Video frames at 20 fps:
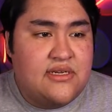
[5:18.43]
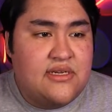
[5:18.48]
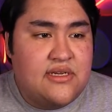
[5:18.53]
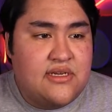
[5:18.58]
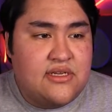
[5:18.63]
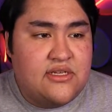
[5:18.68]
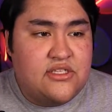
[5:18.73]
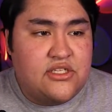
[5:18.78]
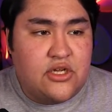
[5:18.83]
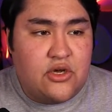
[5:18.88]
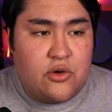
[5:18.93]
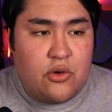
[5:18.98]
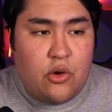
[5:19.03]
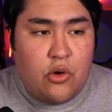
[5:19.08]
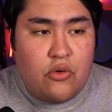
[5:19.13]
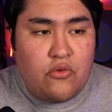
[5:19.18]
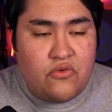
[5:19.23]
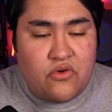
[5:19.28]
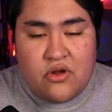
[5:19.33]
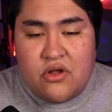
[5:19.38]
So
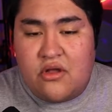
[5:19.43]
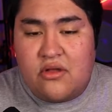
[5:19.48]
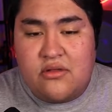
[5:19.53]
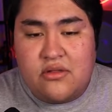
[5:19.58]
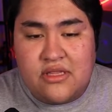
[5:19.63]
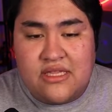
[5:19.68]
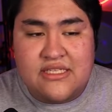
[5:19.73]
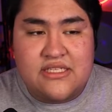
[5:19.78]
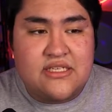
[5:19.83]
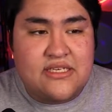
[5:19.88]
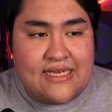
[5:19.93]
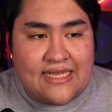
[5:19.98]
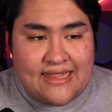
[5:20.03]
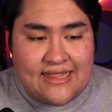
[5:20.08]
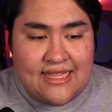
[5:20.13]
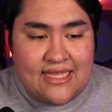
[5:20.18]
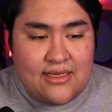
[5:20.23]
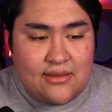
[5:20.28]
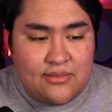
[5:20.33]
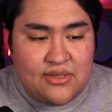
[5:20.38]
overall, let's look at
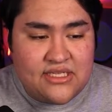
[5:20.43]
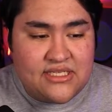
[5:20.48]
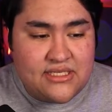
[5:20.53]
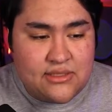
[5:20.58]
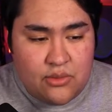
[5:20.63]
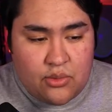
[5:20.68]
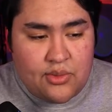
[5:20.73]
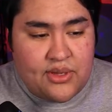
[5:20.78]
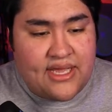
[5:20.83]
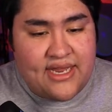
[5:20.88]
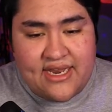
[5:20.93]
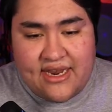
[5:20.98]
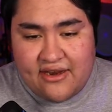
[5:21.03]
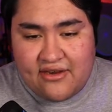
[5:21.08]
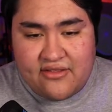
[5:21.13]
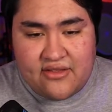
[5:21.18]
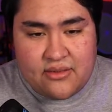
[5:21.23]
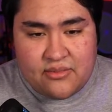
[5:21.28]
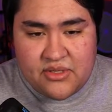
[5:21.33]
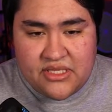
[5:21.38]
theme and see what we get out of
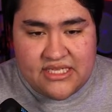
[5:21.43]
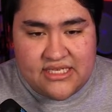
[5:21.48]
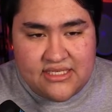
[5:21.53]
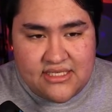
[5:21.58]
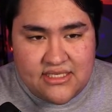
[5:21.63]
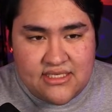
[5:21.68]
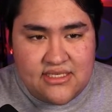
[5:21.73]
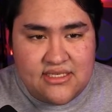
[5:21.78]
some of these.